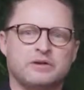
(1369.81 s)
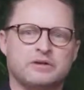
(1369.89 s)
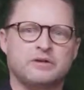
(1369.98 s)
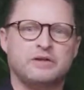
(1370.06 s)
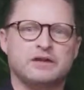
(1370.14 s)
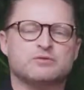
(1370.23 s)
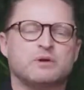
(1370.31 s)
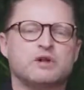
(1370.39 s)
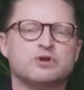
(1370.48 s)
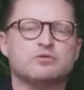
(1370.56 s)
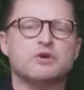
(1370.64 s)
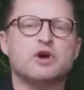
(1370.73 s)
The other thing is
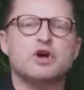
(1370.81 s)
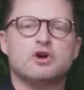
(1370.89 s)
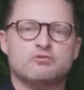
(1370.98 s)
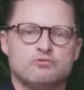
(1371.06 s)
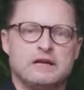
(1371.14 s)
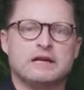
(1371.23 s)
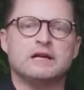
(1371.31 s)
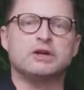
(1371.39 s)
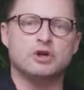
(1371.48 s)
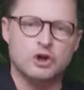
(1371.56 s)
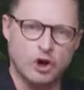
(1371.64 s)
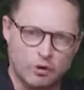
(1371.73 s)
when you really
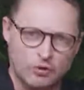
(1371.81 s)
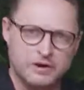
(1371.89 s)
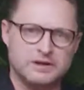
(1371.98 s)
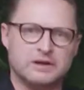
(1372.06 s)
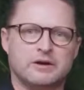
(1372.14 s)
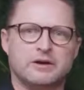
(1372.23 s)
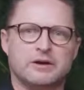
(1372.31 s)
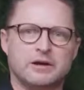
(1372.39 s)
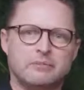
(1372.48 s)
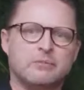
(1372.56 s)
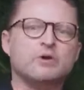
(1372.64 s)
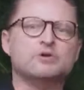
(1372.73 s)
know it on
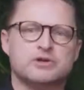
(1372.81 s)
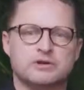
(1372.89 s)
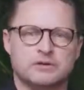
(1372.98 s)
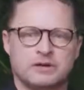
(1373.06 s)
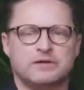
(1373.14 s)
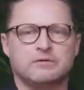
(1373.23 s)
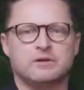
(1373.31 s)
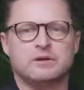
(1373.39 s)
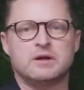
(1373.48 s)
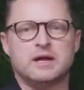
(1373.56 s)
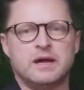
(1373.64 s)
an emotional level.